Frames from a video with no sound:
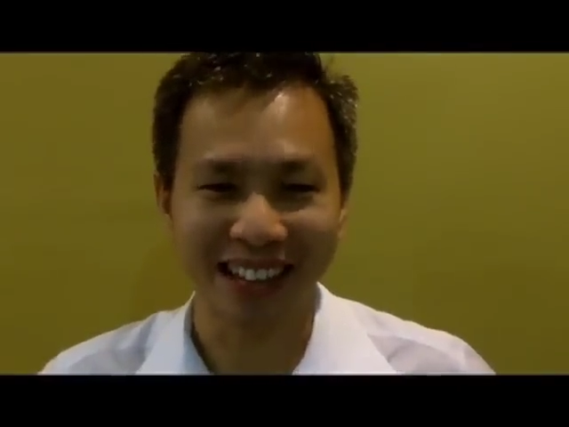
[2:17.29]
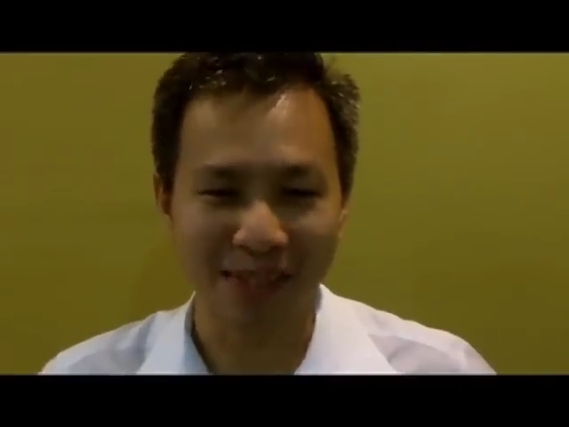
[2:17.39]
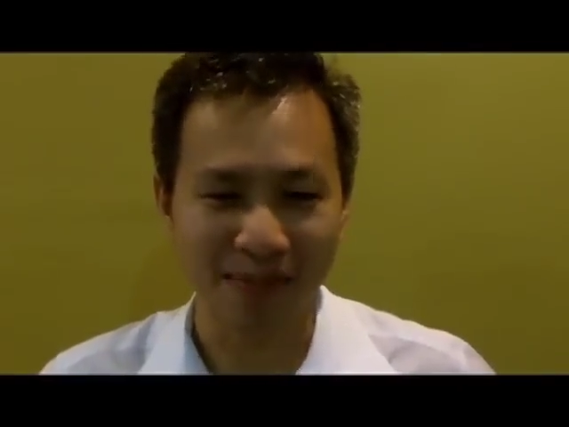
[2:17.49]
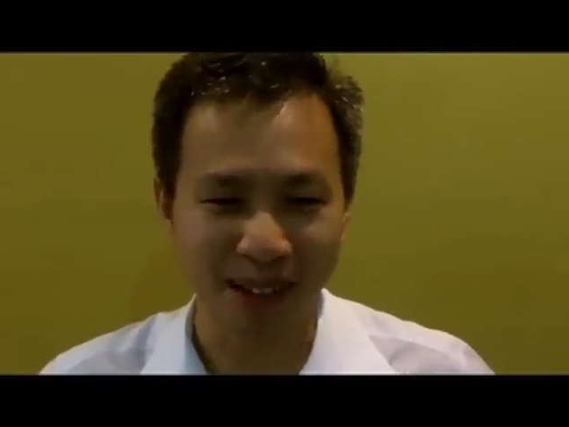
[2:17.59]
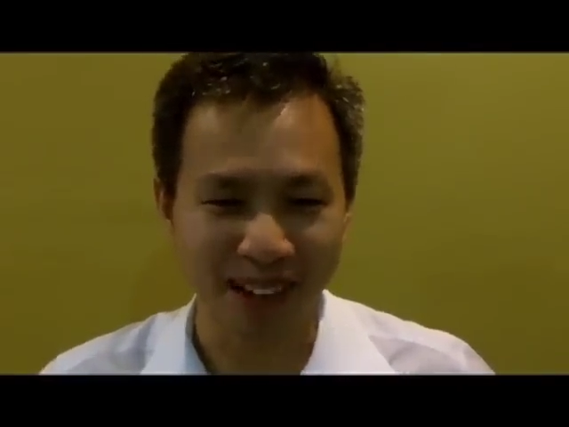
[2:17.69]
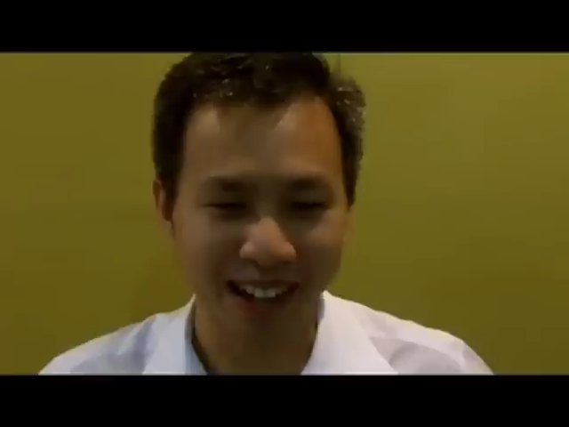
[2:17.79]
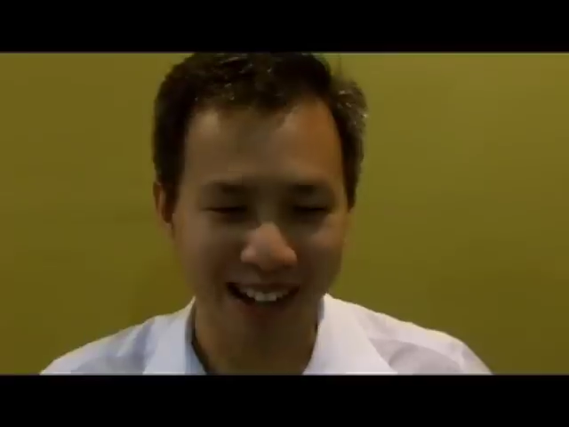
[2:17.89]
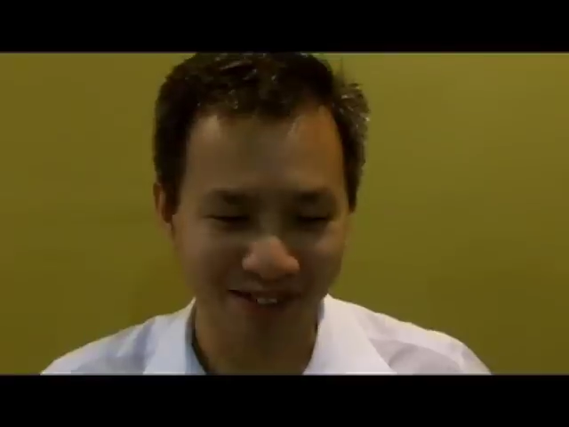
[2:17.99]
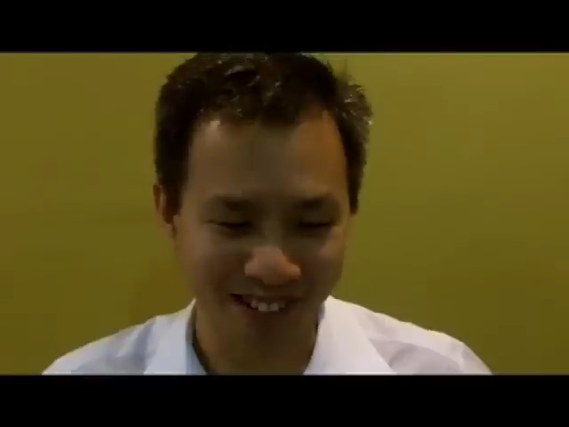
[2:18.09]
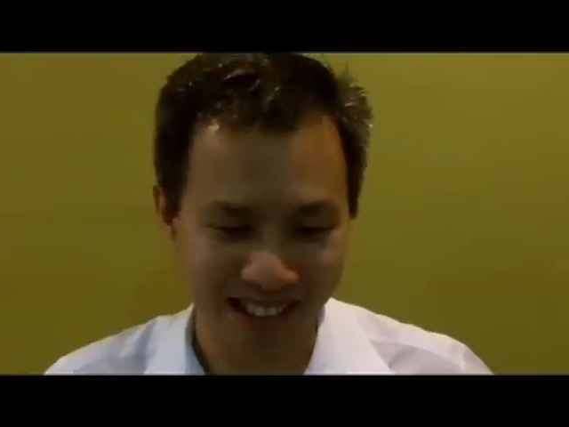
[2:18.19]
and make
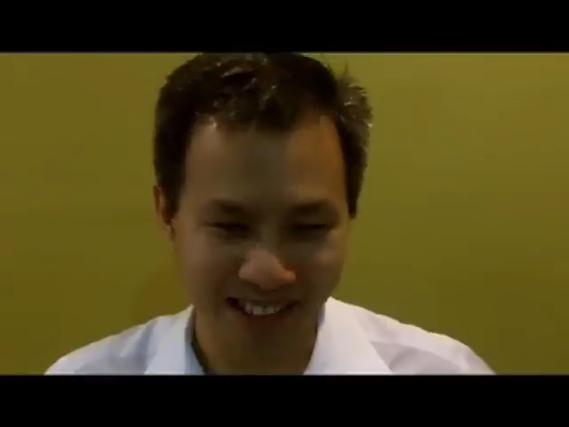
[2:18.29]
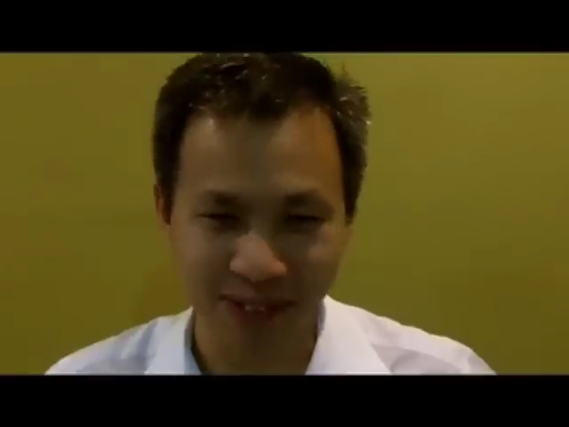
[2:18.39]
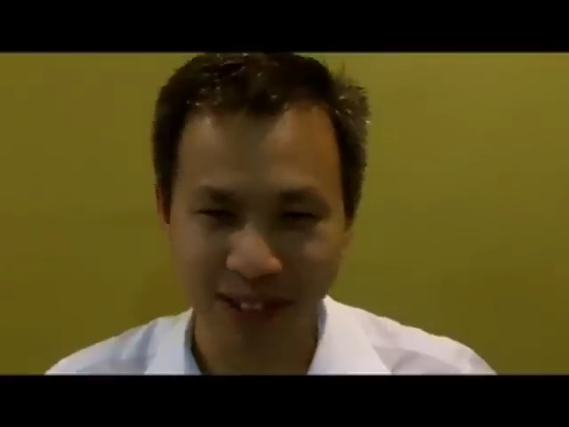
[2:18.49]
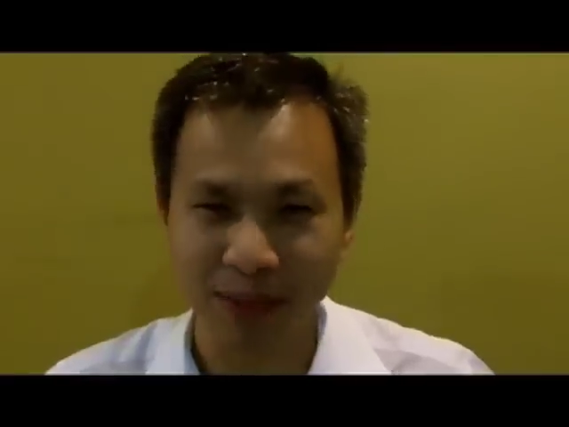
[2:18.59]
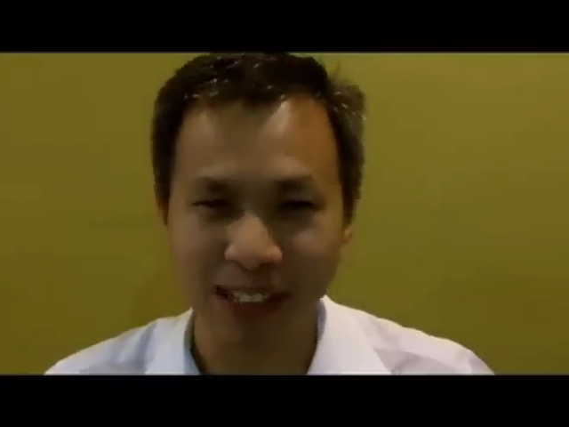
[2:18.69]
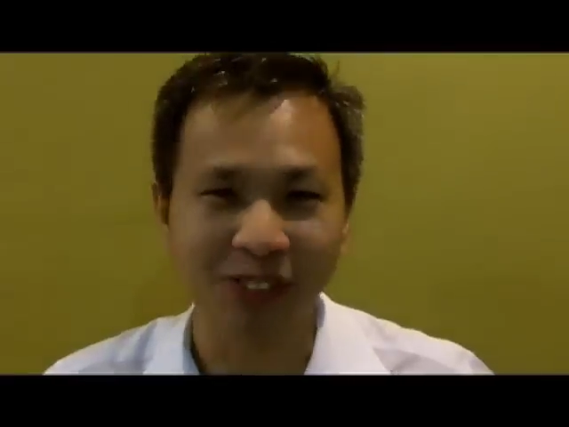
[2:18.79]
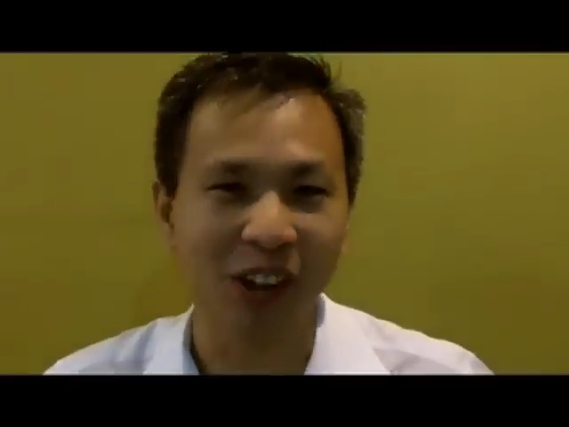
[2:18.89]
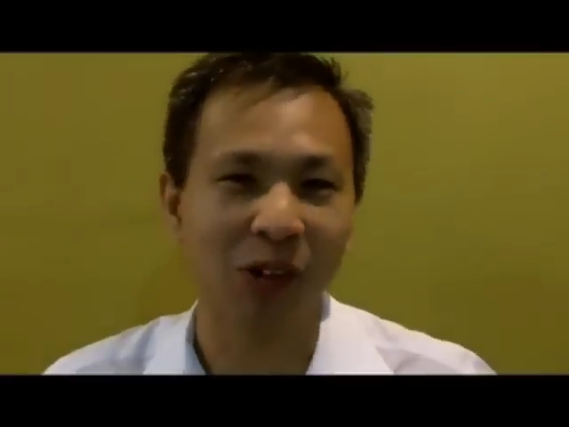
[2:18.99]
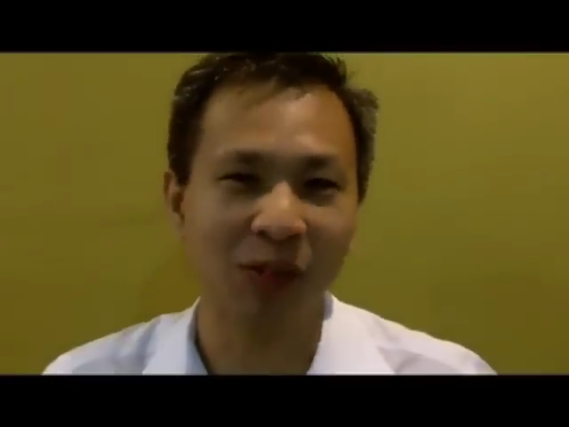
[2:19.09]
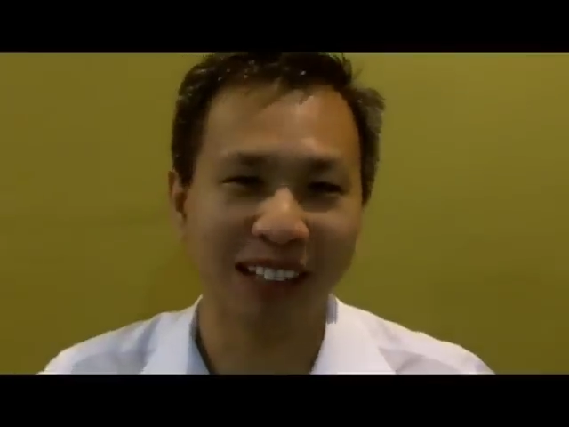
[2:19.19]
life a better place for
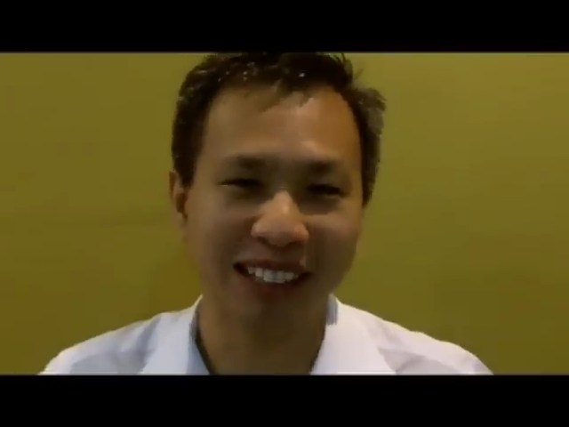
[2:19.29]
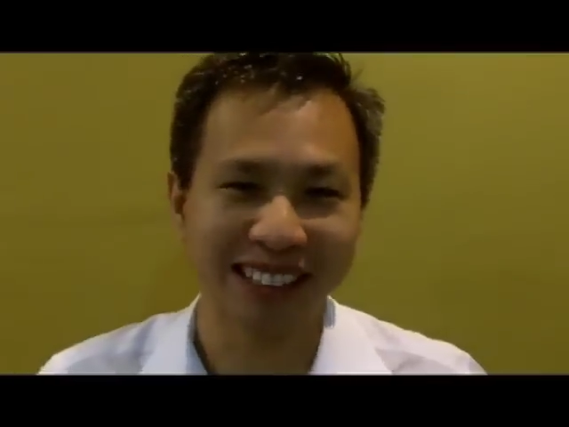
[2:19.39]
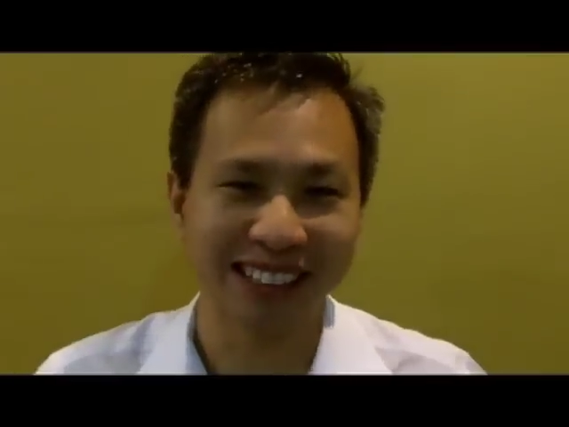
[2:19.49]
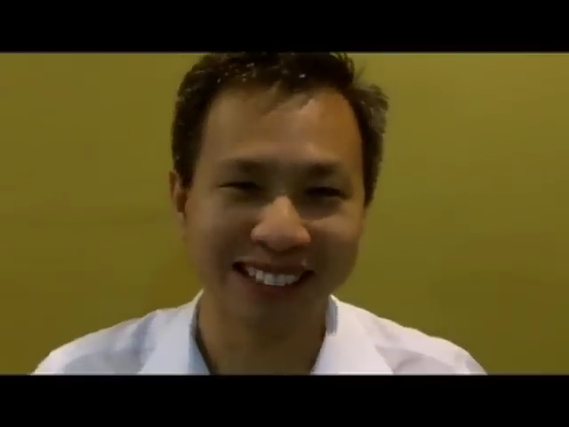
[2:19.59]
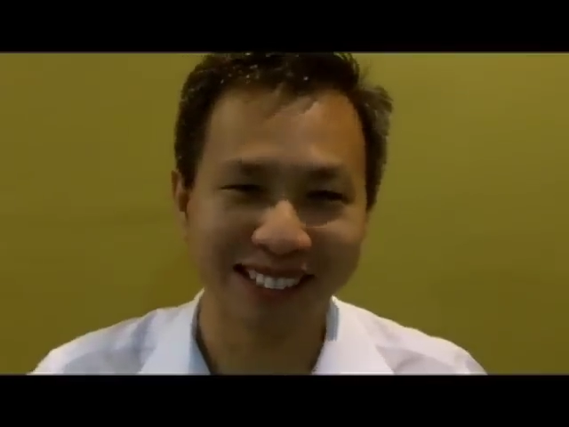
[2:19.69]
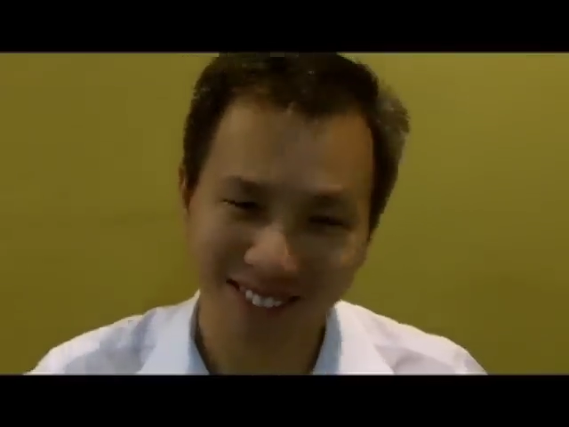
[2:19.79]
all Malaysians.